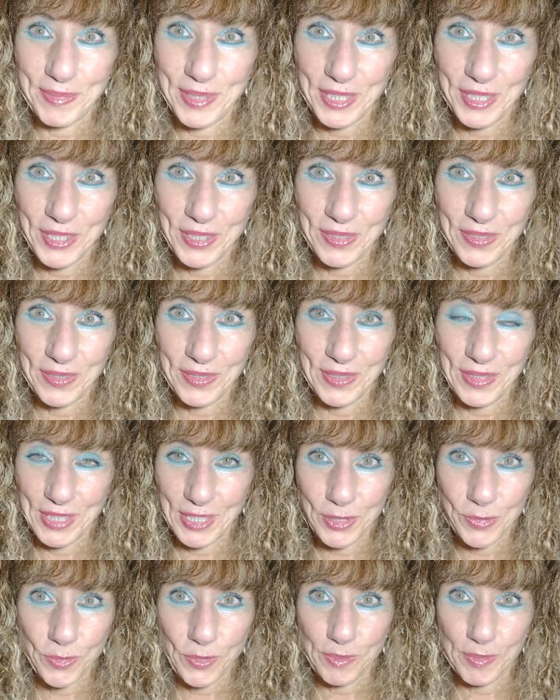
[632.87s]

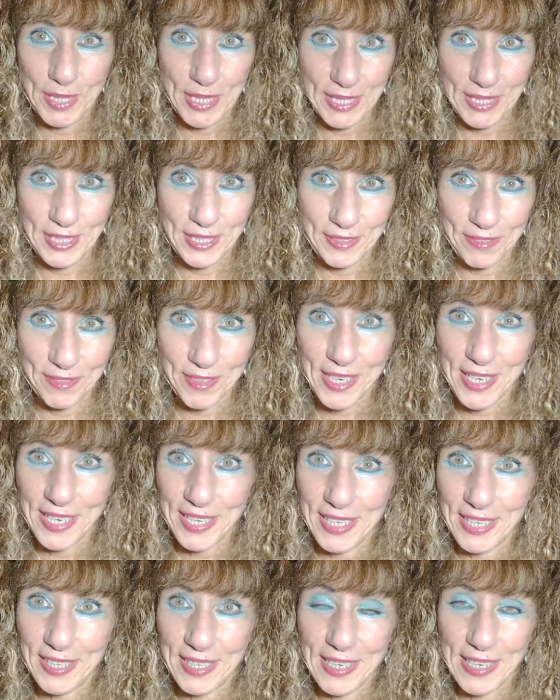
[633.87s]
this woman isn't
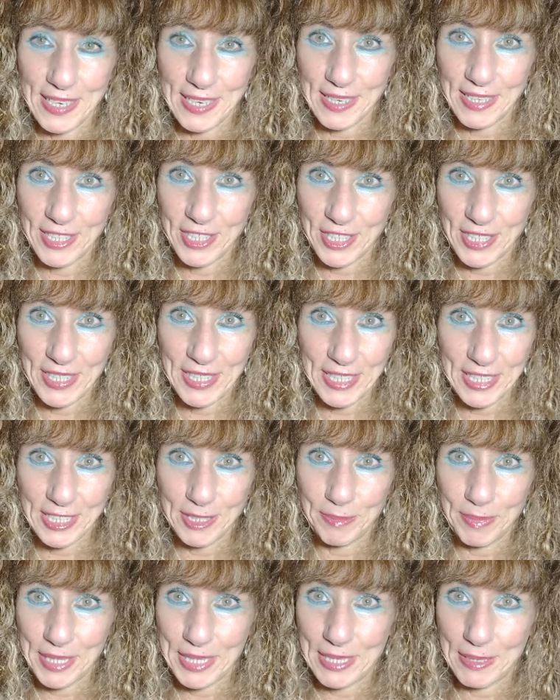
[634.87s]
right. She
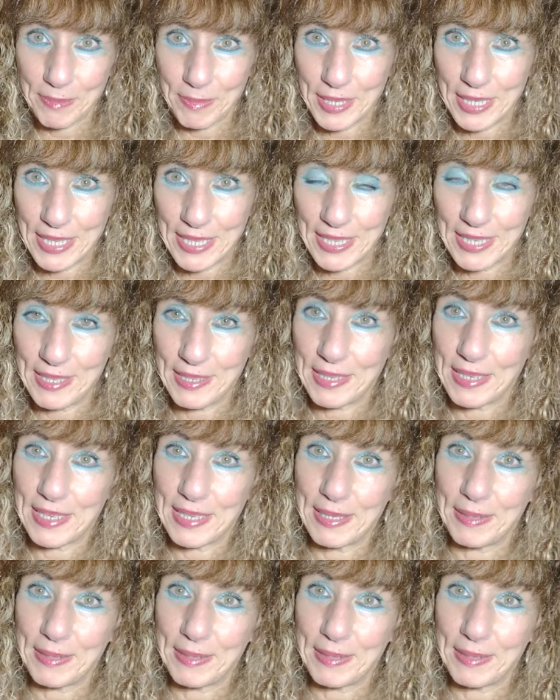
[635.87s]
needs to be committed.